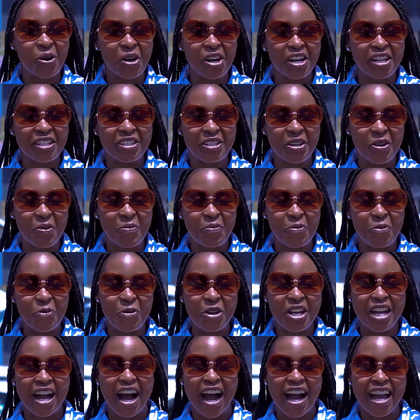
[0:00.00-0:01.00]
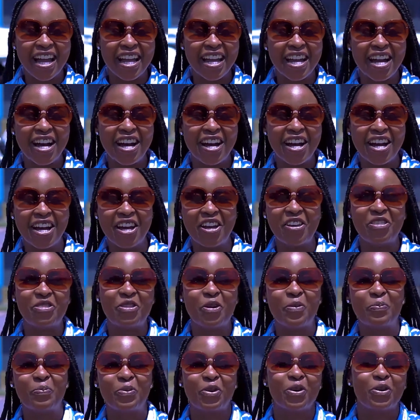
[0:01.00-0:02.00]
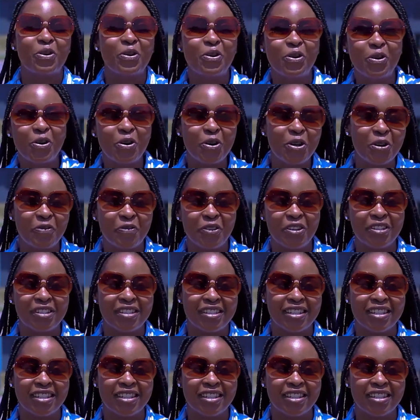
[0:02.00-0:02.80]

Tourism. We are here in the beautiful